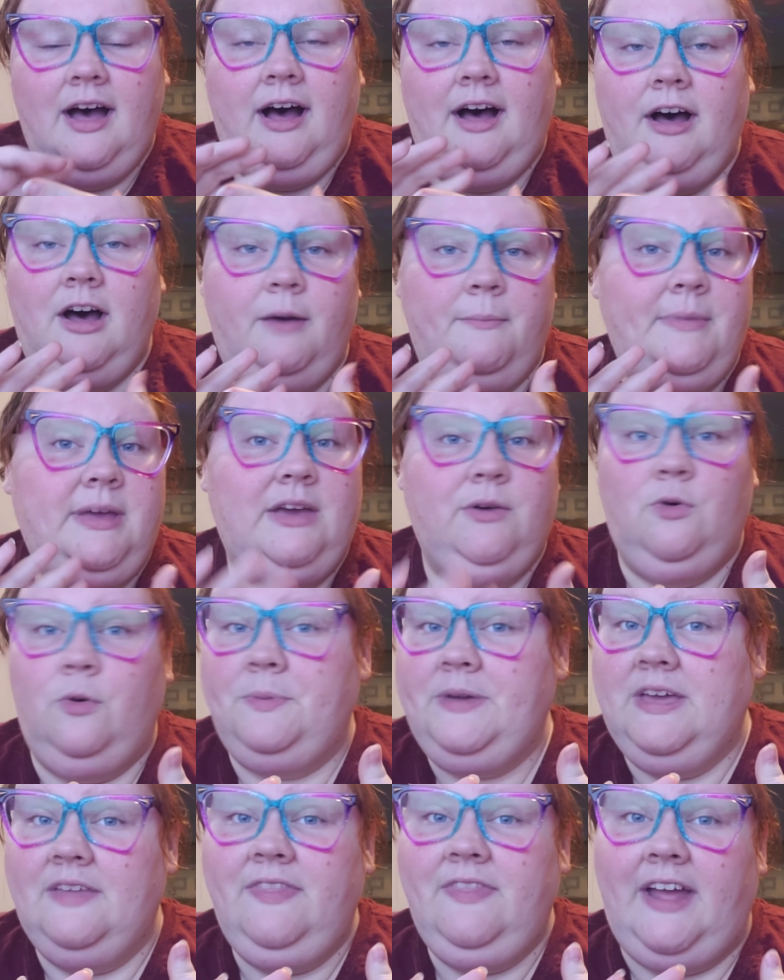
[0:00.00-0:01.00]
it will
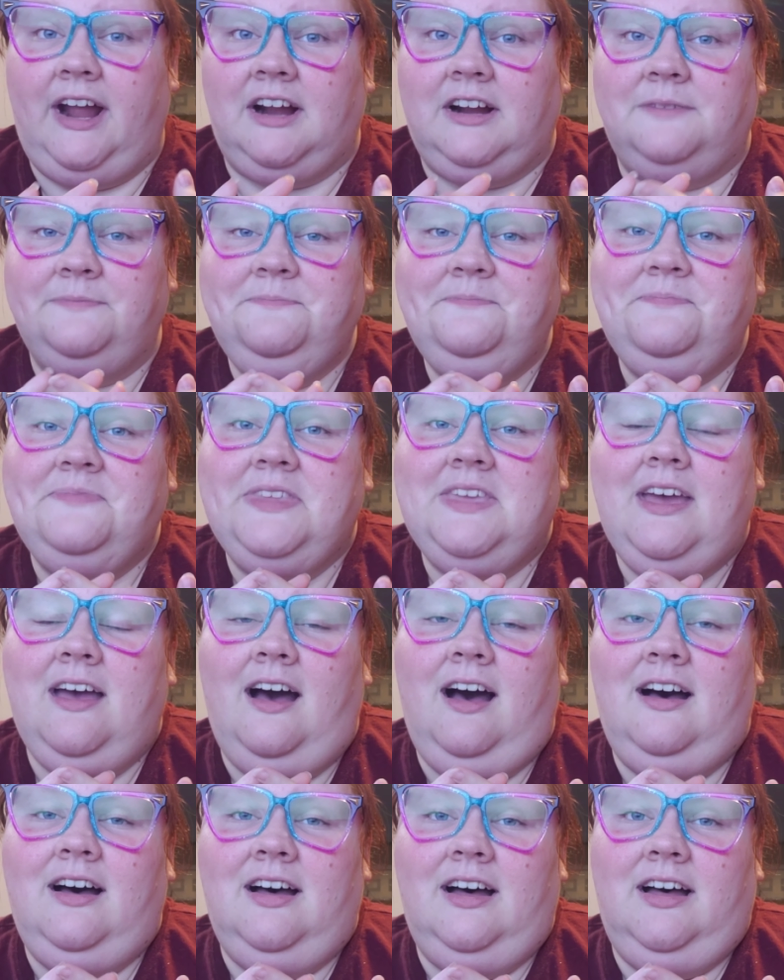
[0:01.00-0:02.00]
be in there.
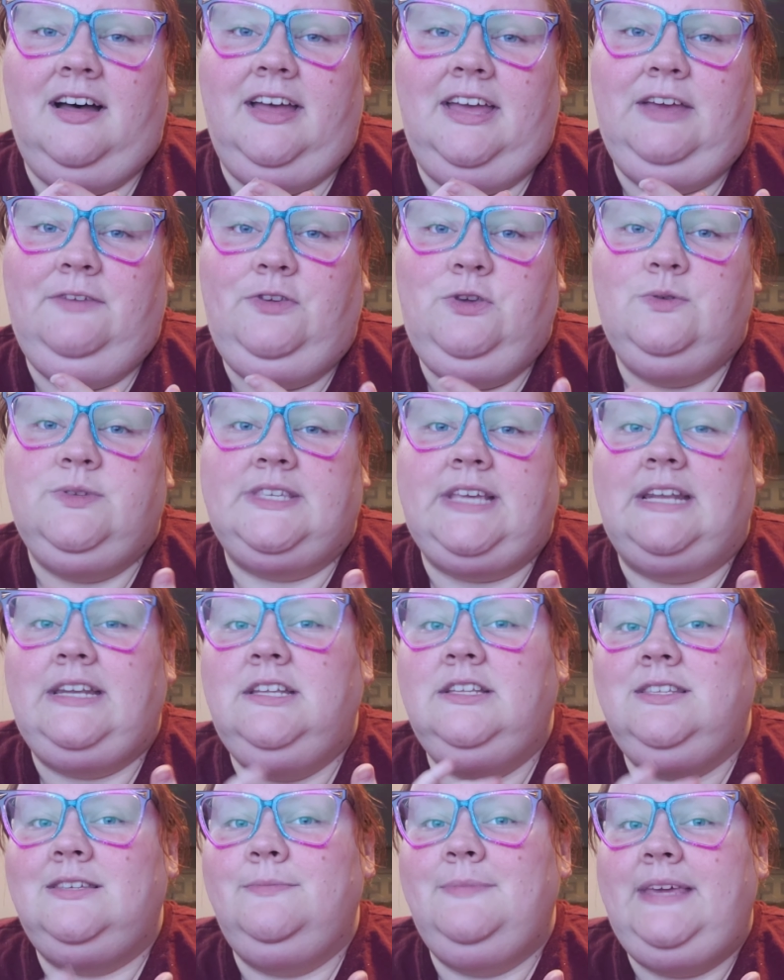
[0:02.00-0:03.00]
If you send
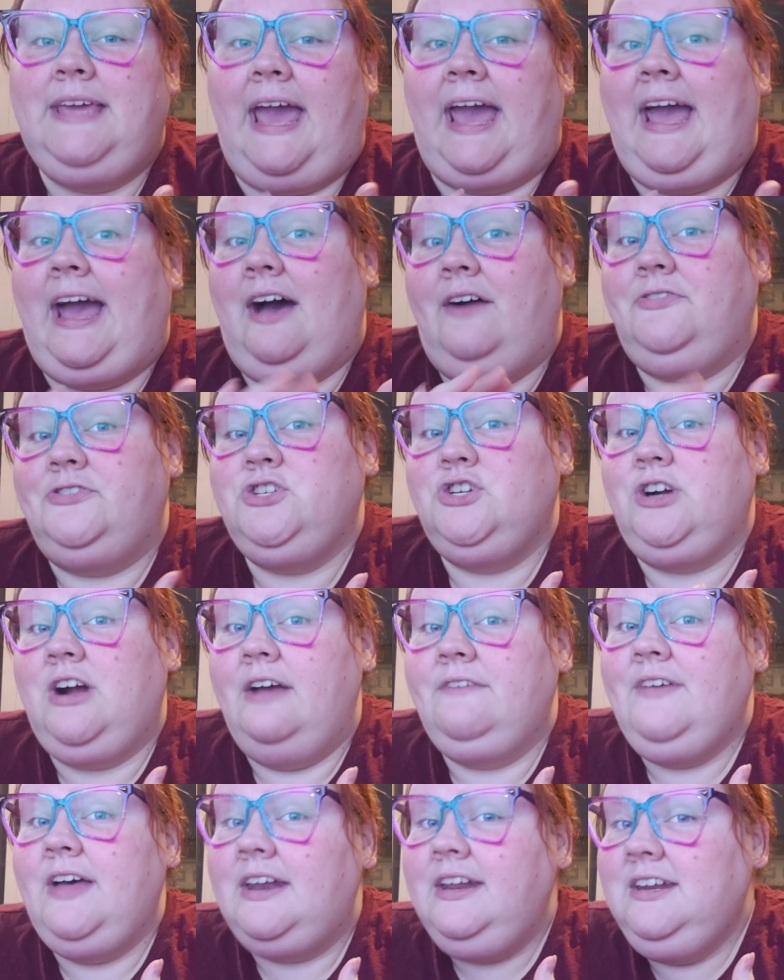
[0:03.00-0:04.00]
it to me after
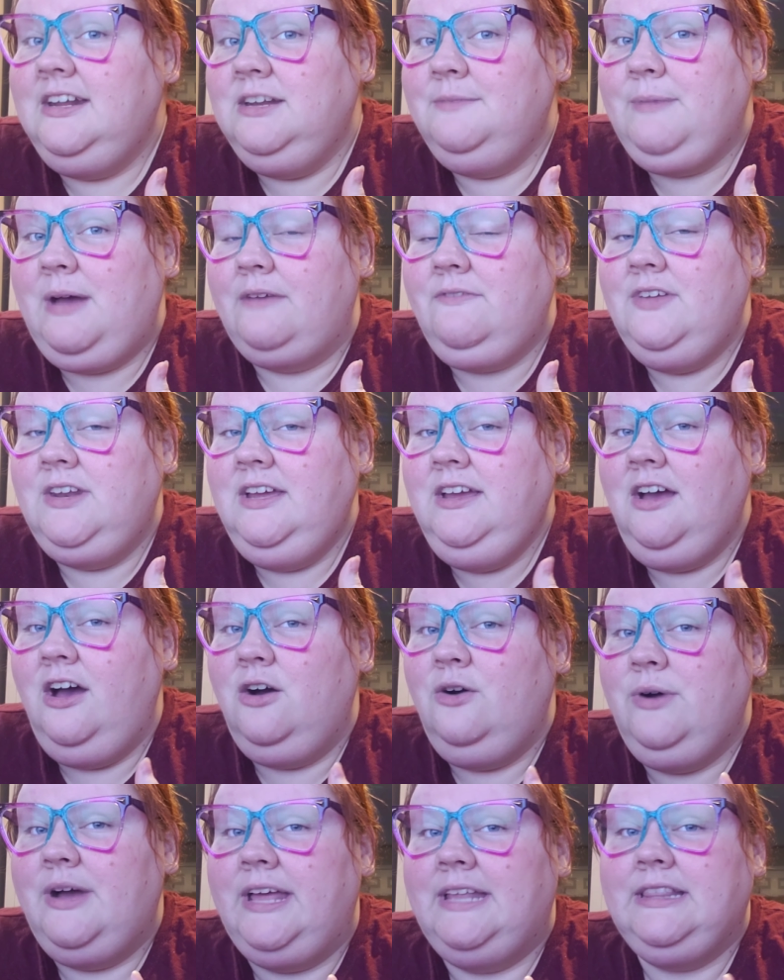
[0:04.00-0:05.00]
I've edited my
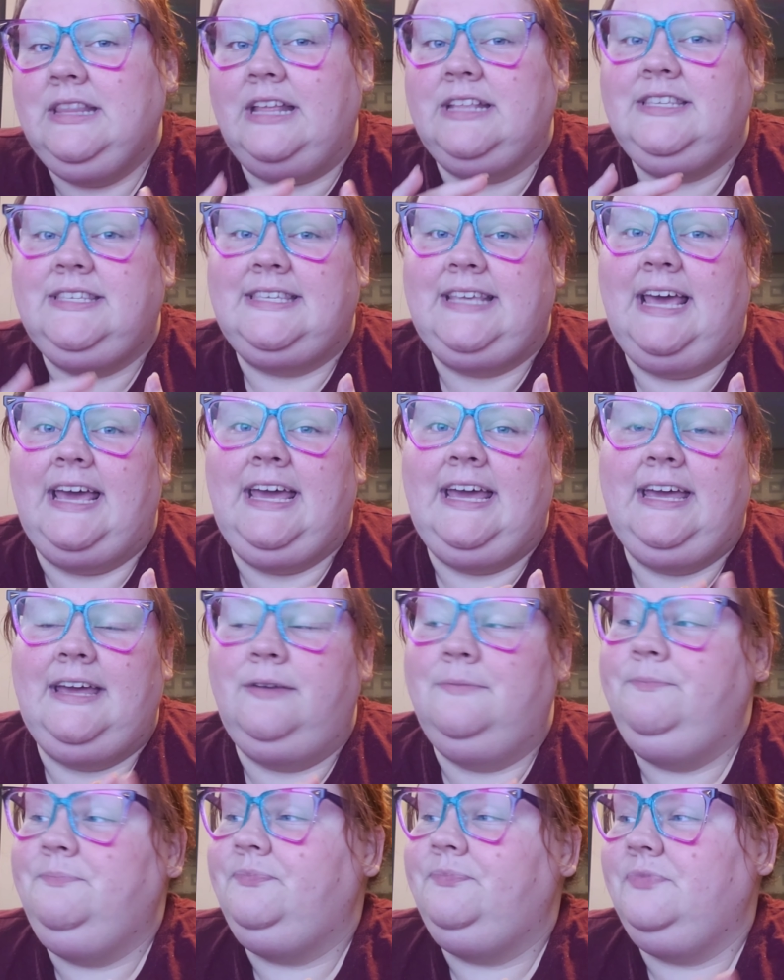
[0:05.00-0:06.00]
video, and let's
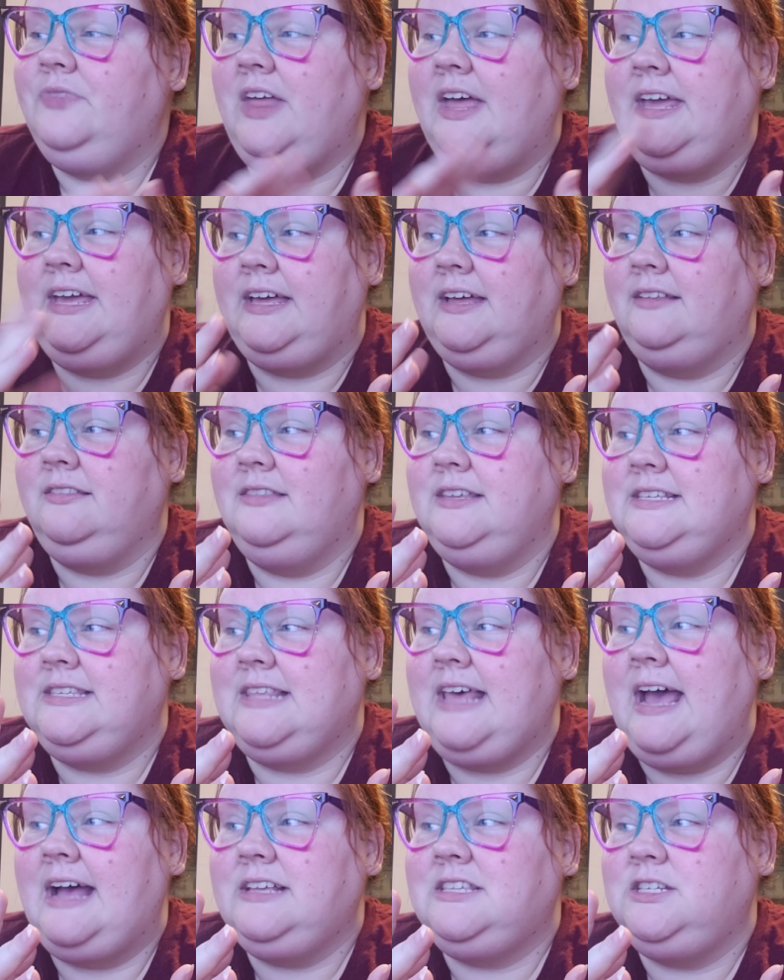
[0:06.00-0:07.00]
say like this
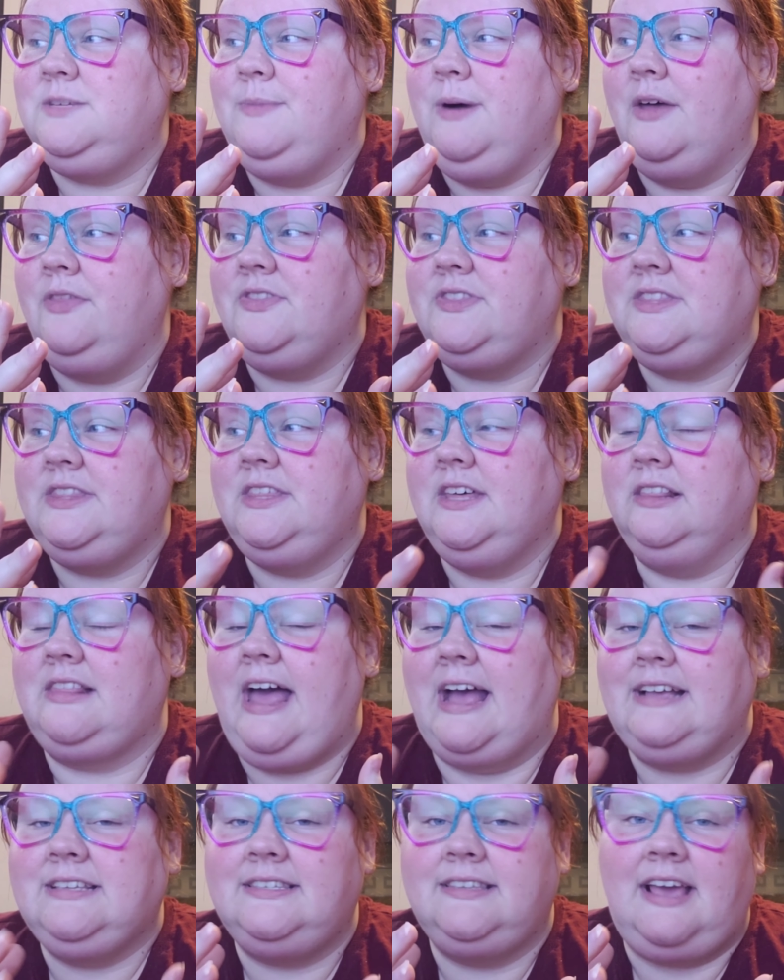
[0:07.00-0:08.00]
last month, the
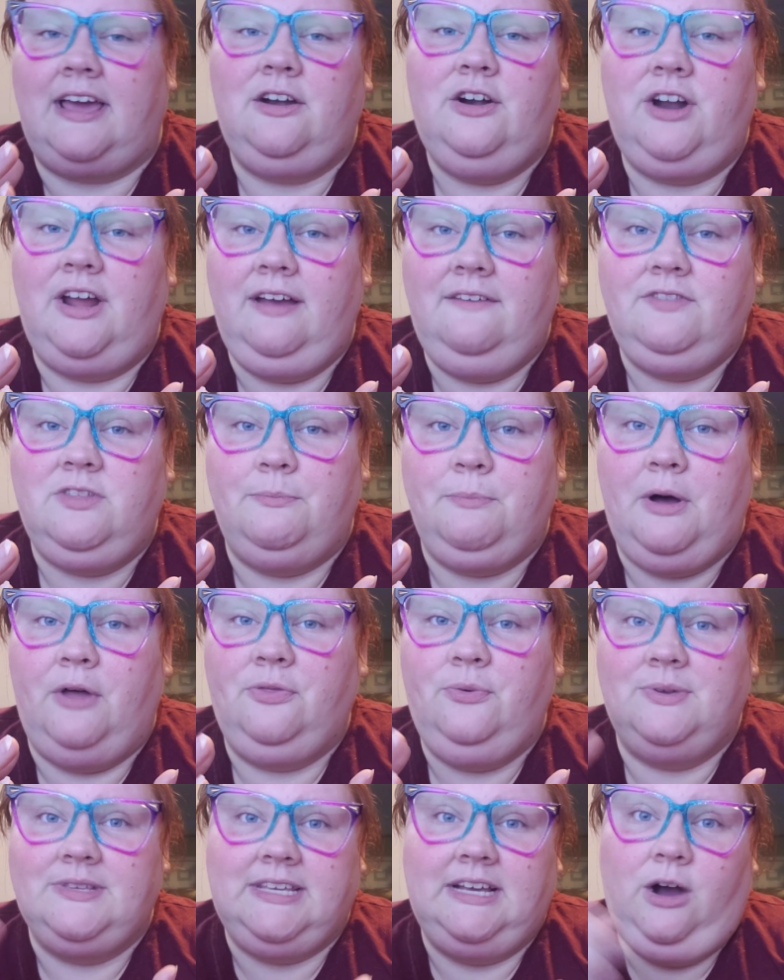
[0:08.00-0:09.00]
last Saturday of the
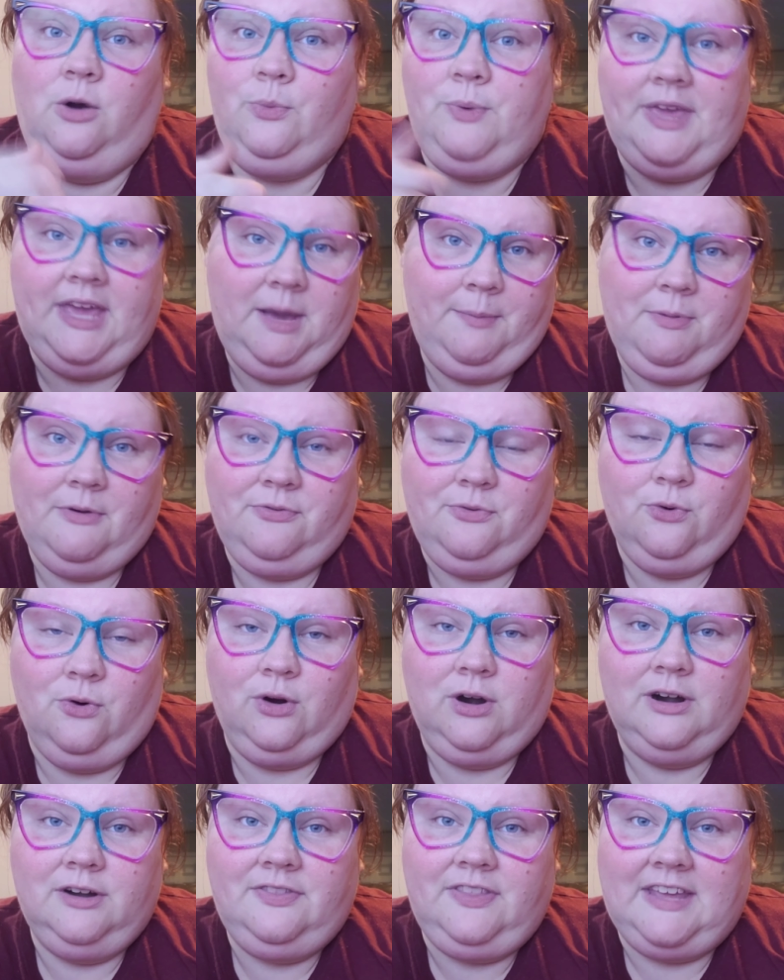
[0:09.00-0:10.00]
month was like a week
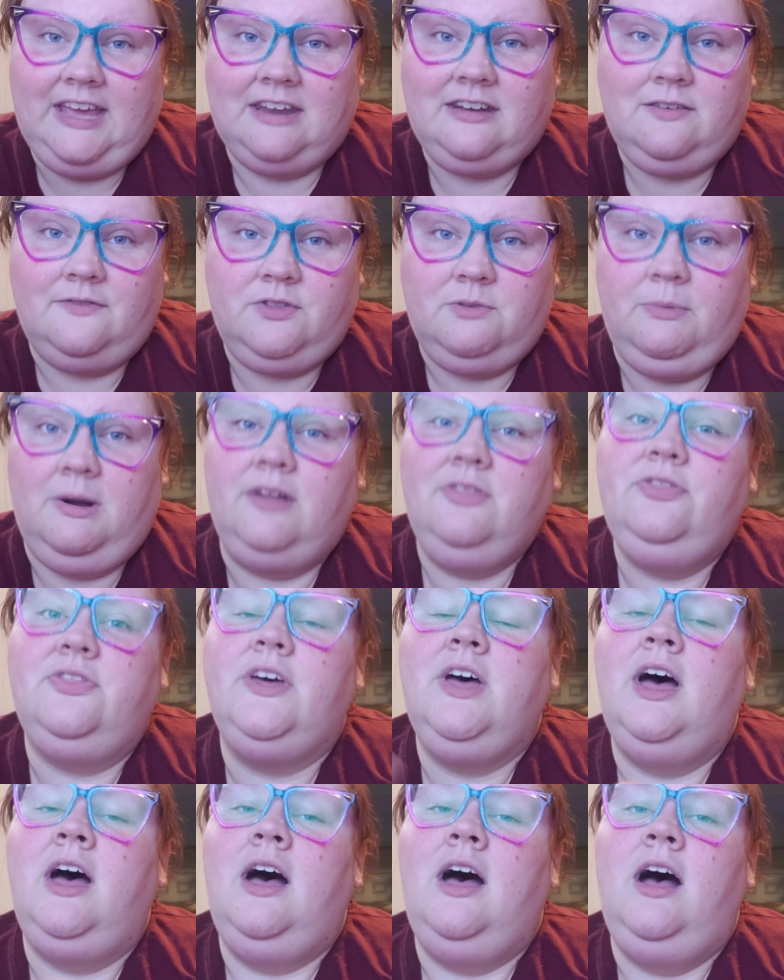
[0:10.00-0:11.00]
before the end of the month,